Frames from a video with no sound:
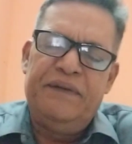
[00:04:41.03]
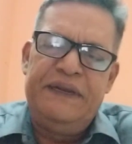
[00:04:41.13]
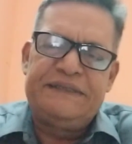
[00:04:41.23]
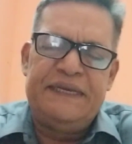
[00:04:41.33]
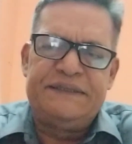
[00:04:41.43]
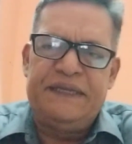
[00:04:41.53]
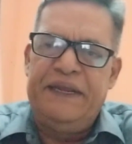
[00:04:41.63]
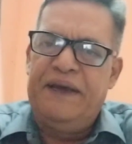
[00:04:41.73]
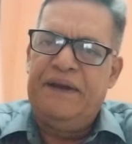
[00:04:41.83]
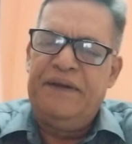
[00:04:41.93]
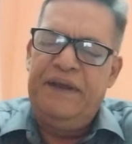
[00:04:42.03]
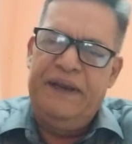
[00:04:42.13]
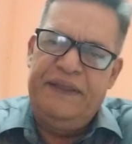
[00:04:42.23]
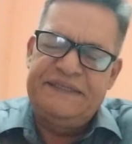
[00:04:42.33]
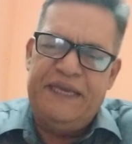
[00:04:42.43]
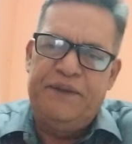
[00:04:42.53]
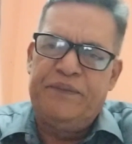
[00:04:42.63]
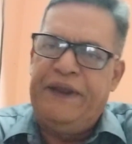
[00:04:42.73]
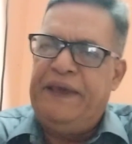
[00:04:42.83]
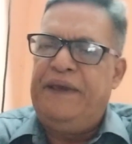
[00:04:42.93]
discussed in the
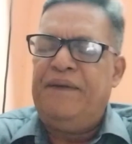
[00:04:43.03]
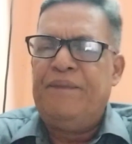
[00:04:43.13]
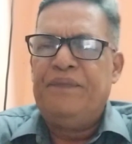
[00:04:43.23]
same day.